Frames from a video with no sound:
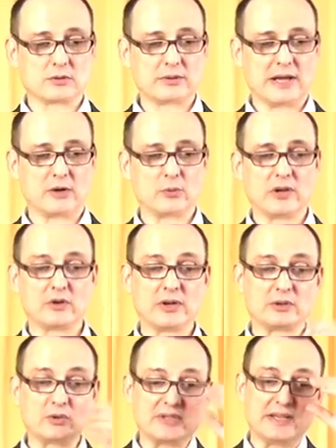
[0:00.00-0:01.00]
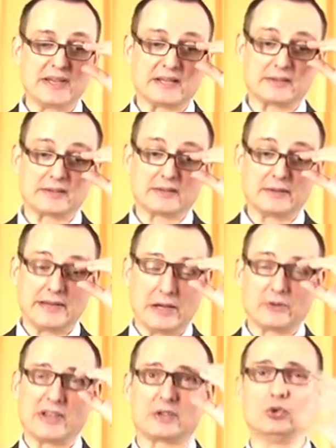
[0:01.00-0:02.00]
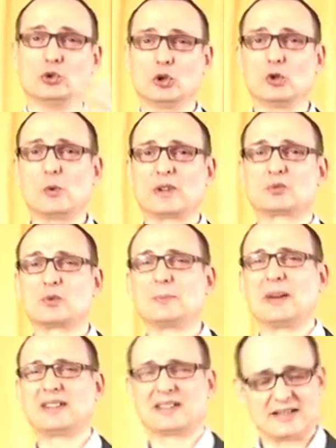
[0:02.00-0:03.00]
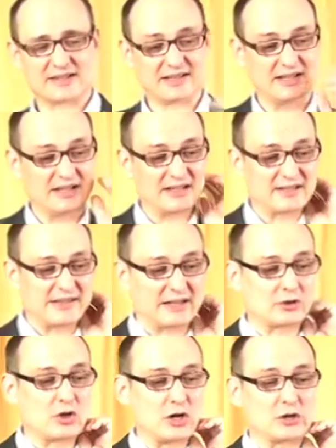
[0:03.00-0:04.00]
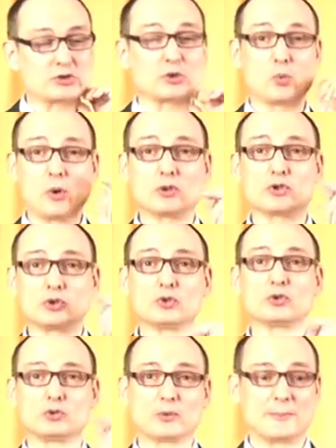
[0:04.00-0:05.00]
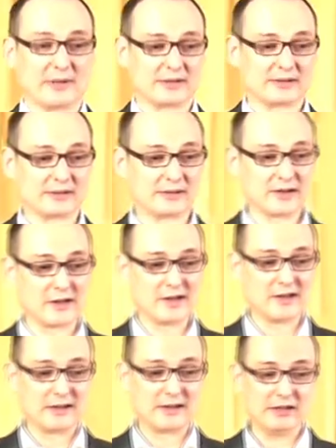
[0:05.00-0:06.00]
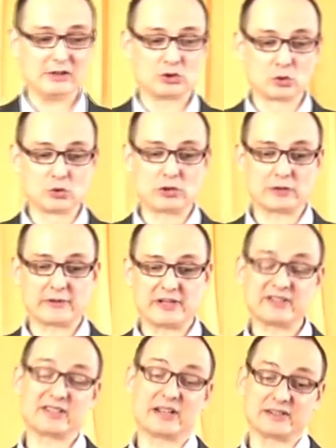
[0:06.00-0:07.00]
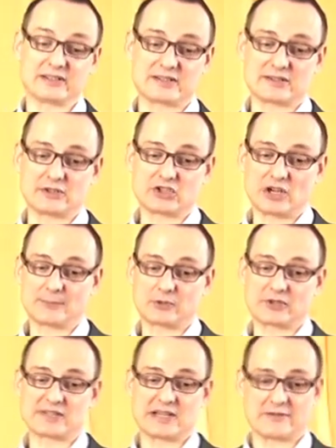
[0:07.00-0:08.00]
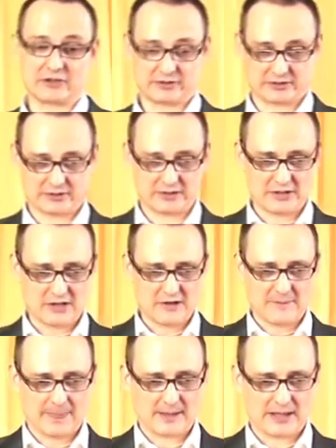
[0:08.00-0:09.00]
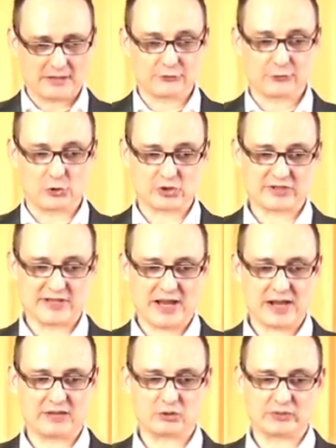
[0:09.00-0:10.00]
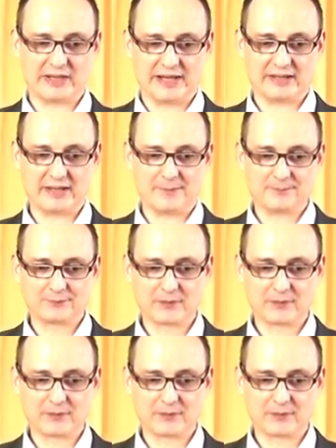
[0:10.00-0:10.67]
Now we're going to see that now that you know what repentance is, that God wants you to repent. In 2 Corinthians chapter 7 and verse 9 to 10,